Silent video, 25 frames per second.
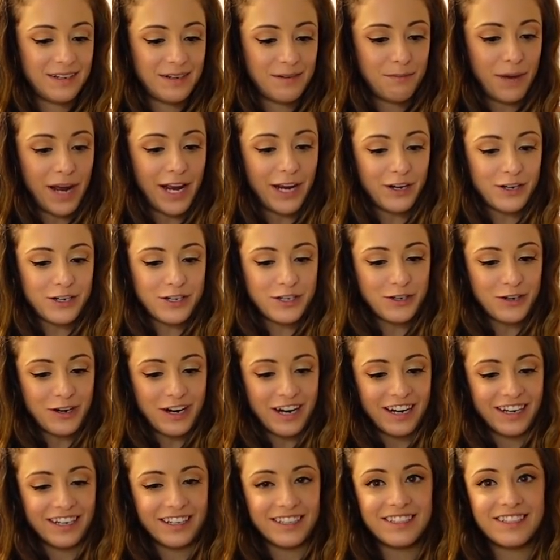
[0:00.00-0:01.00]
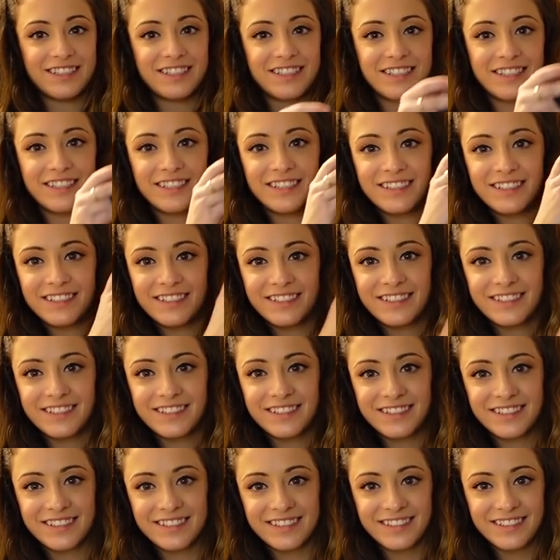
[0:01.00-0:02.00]
Micro shorts!
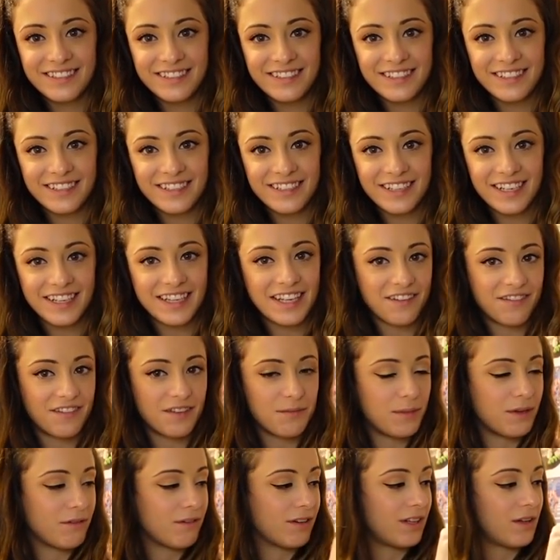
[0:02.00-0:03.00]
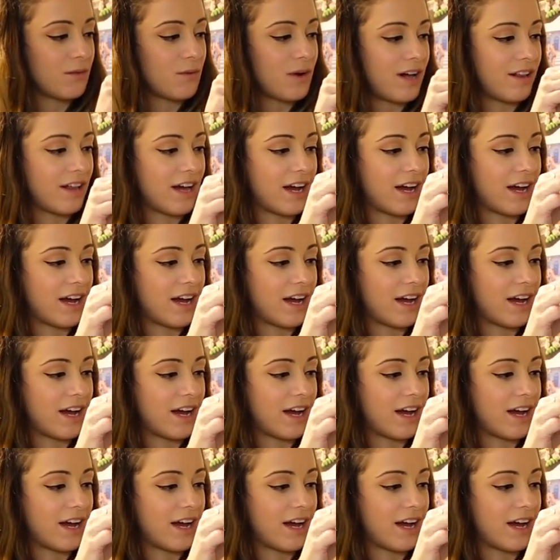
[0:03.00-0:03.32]
And they fit me really well,